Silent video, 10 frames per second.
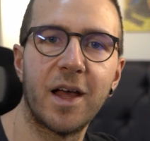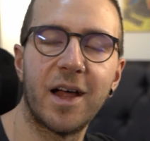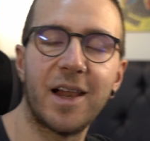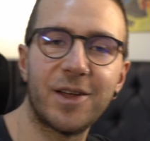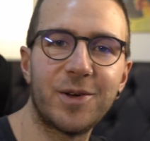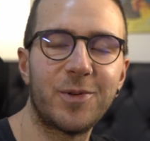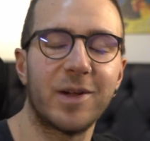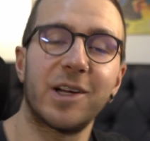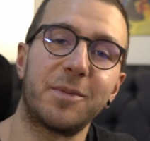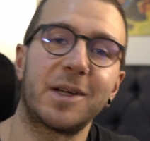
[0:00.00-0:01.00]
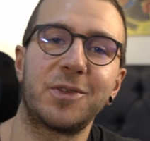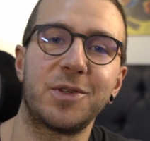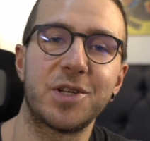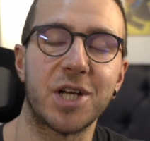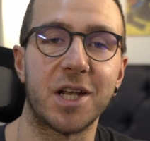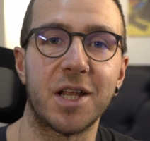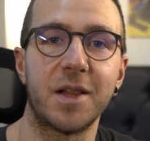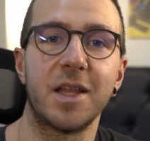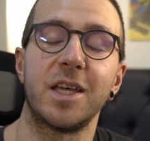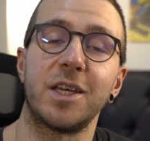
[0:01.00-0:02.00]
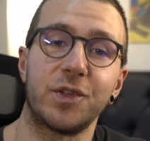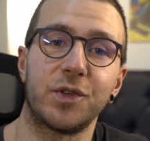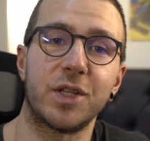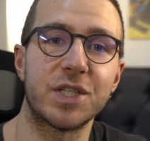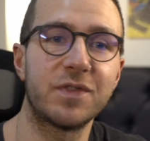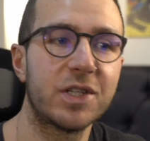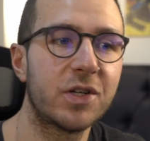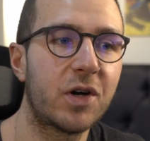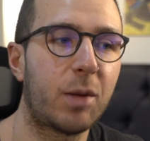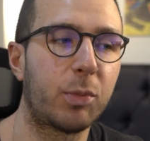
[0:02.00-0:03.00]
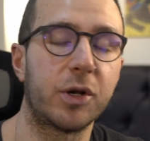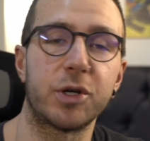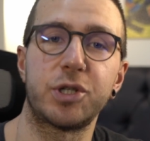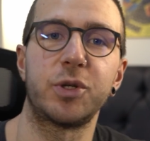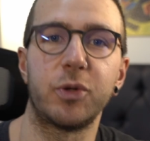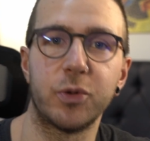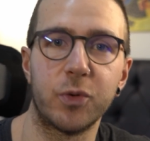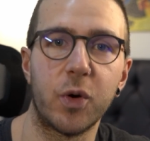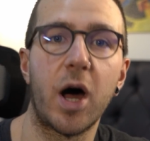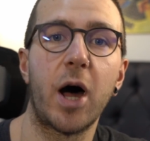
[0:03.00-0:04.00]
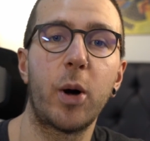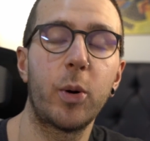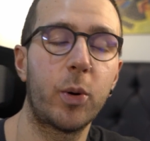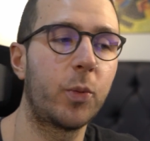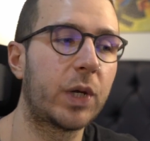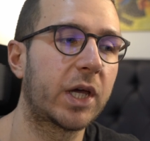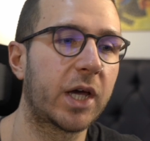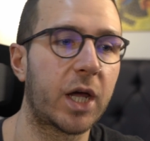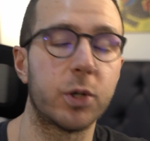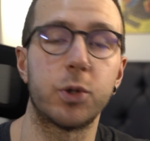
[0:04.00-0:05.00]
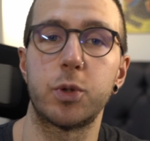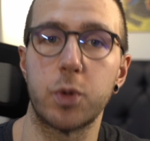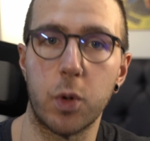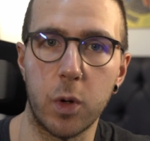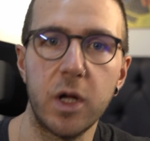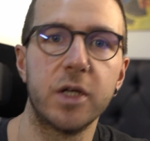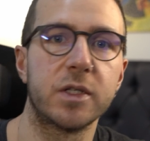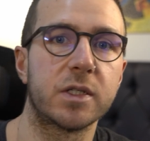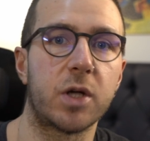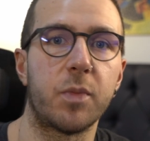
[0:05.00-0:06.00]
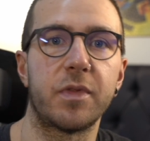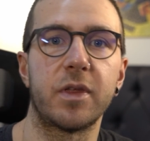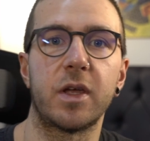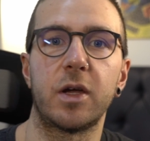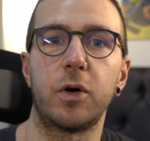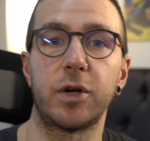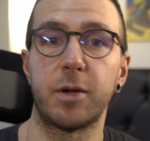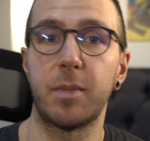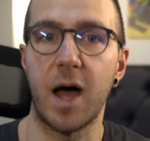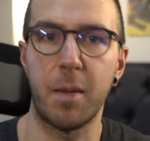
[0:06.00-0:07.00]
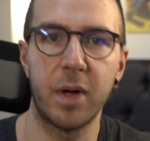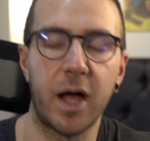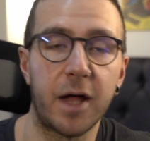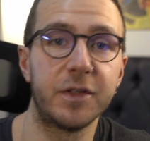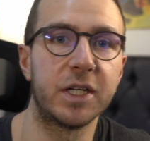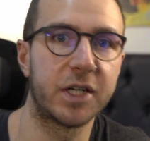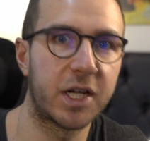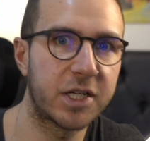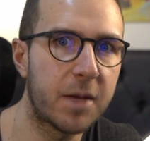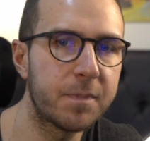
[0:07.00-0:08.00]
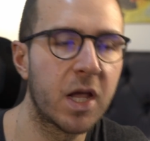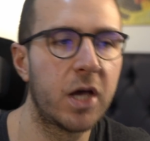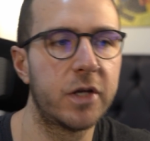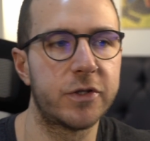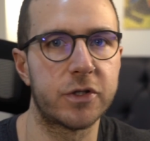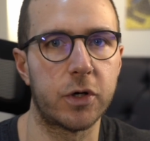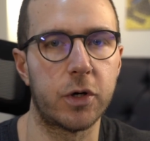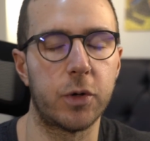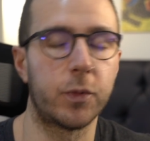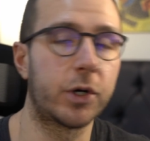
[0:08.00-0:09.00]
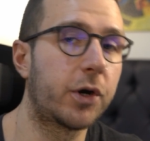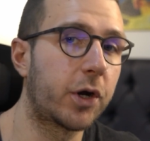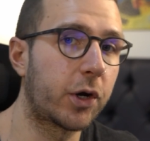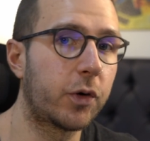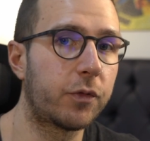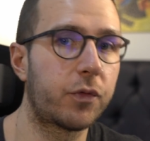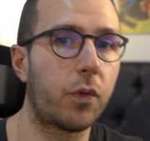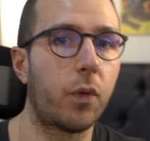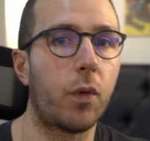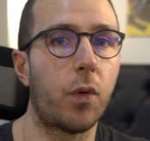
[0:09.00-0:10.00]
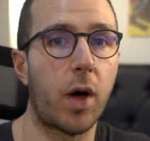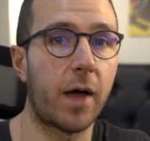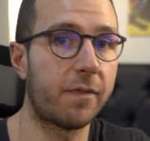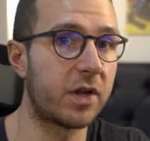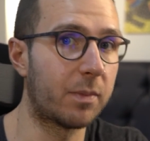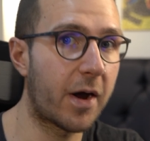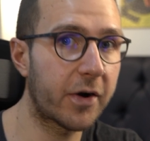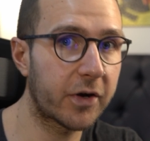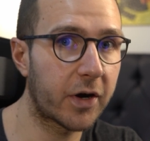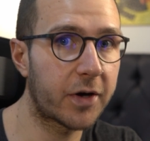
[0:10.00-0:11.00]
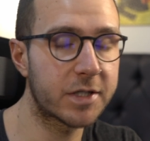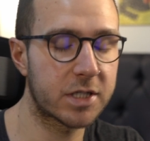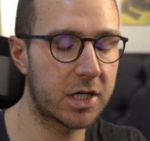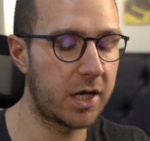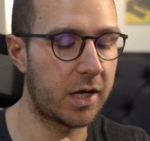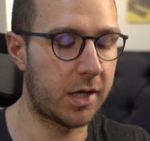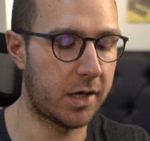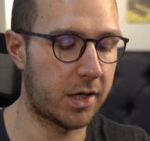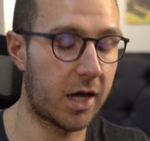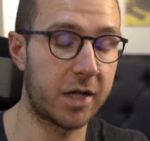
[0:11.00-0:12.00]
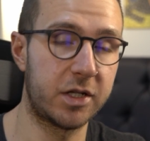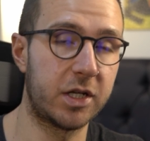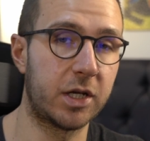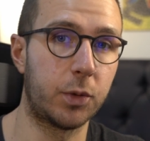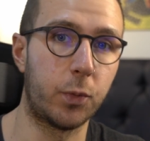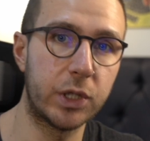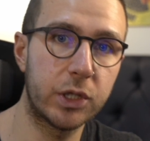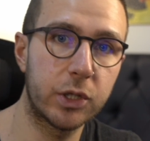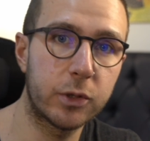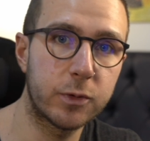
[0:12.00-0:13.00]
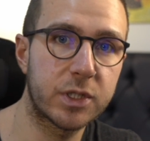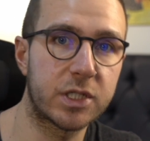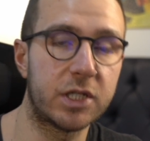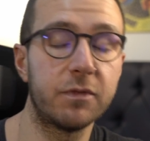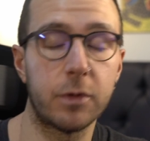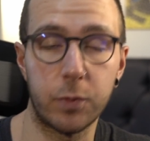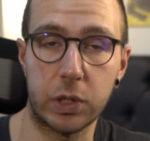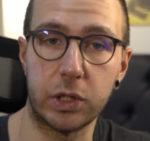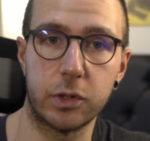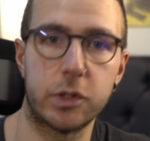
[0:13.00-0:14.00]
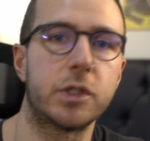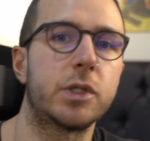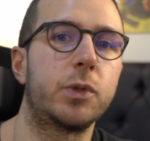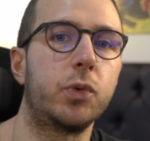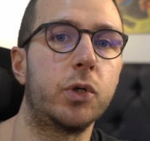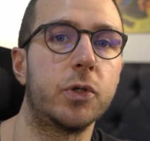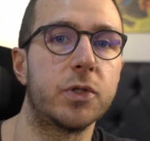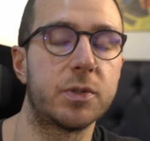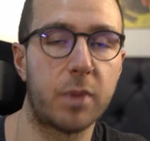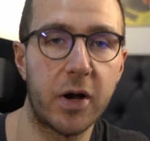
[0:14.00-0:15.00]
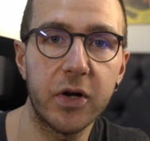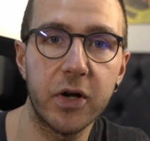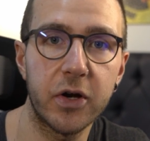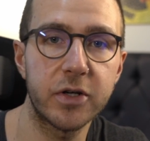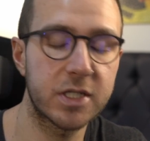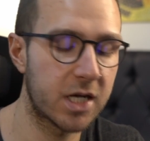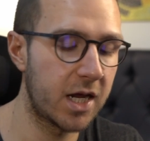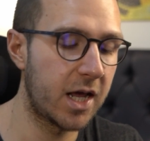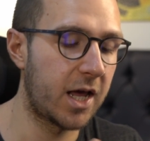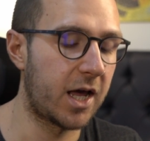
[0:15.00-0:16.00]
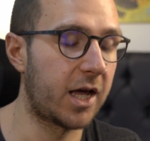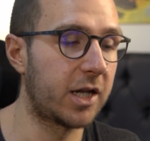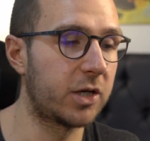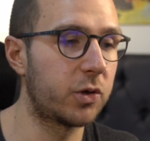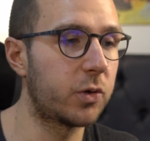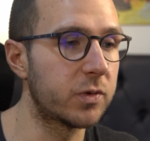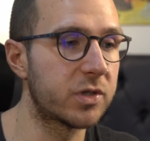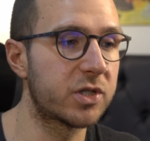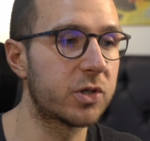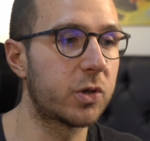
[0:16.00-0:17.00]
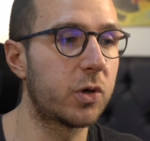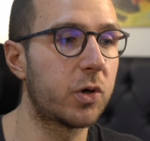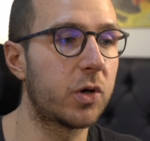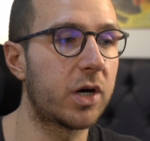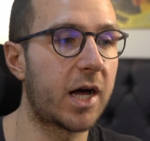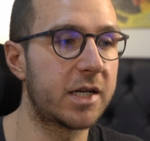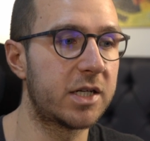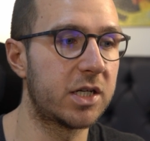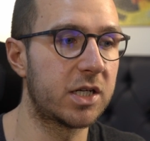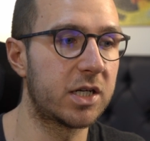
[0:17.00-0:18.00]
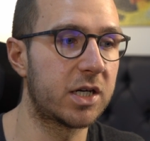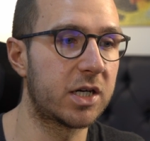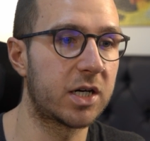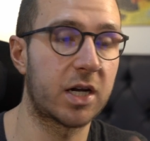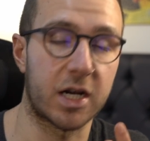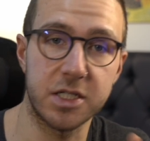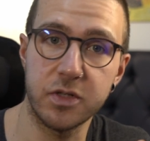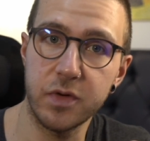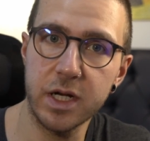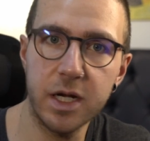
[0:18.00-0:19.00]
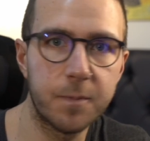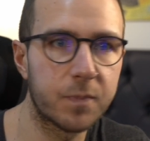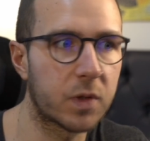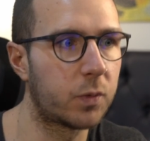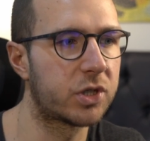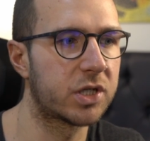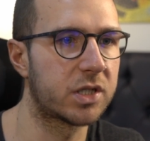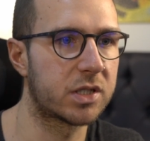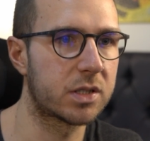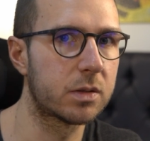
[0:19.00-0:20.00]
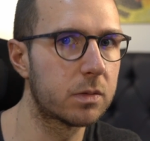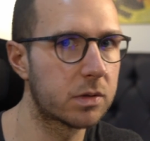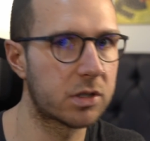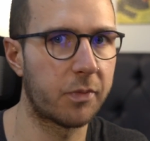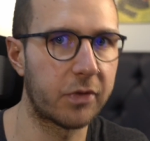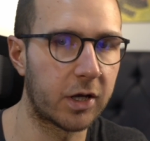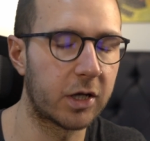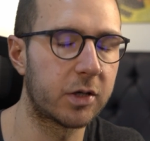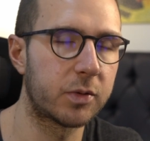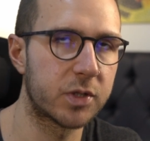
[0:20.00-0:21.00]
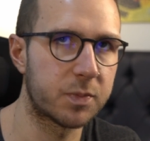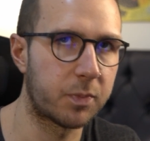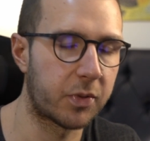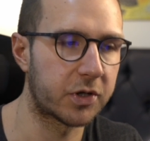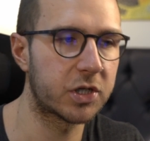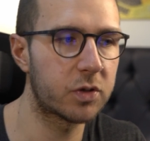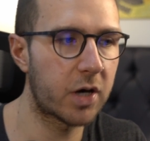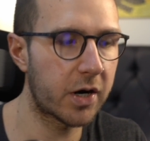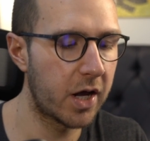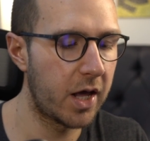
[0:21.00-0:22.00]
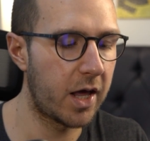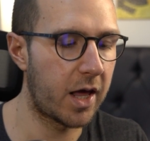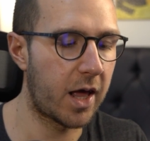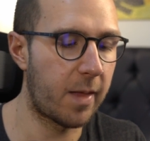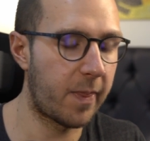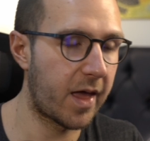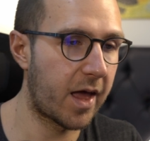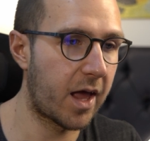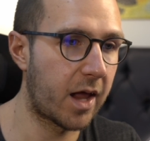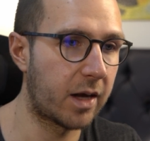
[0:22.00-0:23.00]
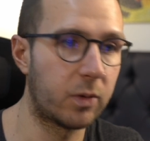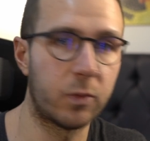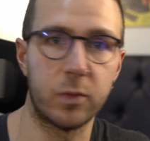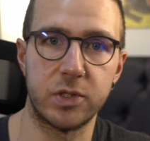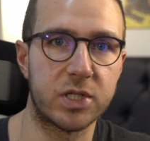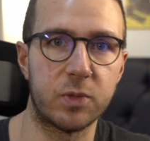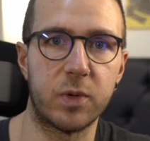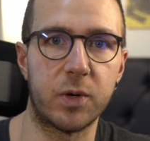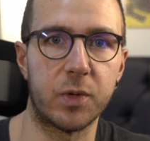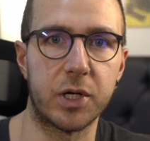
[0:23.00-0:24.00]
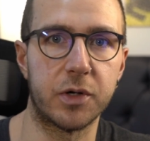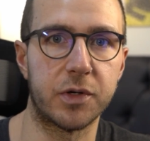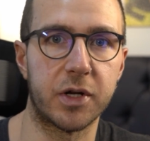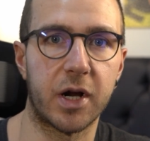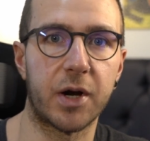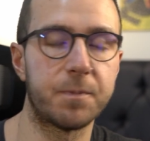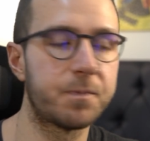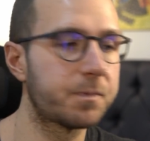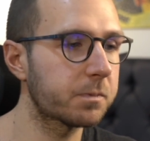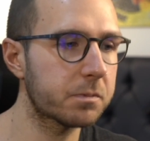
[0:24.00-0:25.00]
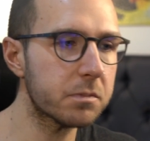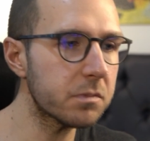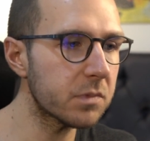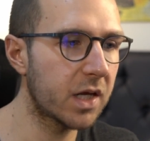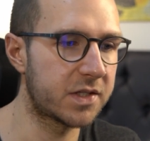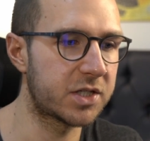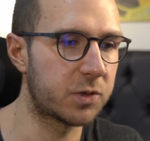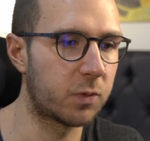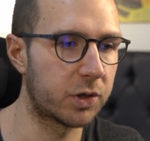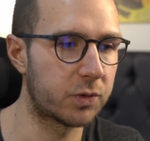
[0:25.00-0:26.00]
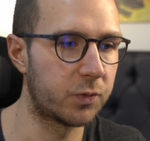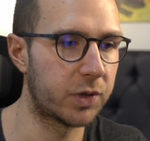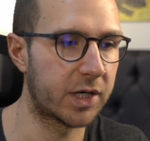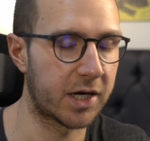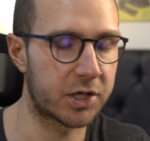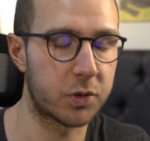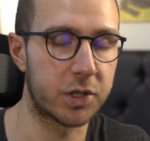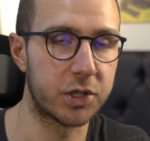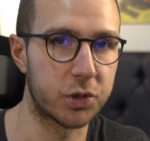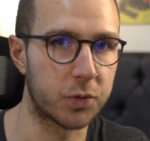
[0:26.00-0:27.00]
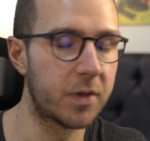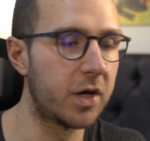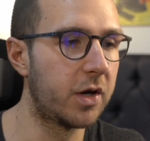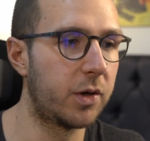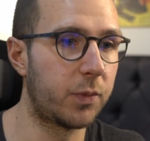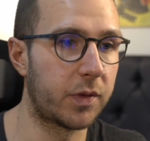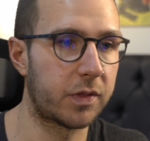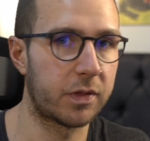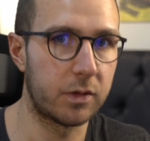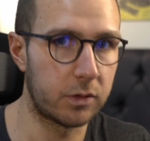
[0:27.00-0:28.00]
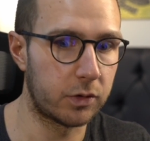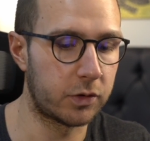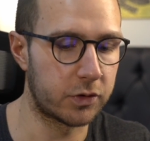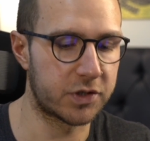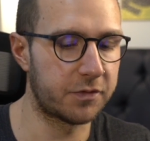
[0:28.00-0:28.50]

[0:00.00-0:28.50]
Hello, welcome back to the channel. Into this video I'm gonna show you how we can draw something on a map adding data. So we're gonna go through adding markers, uh, adding windows, info windows to those markers, and also adding uh, clustering, which is something particular. And then we'll see where we go there and see what we can actually do with those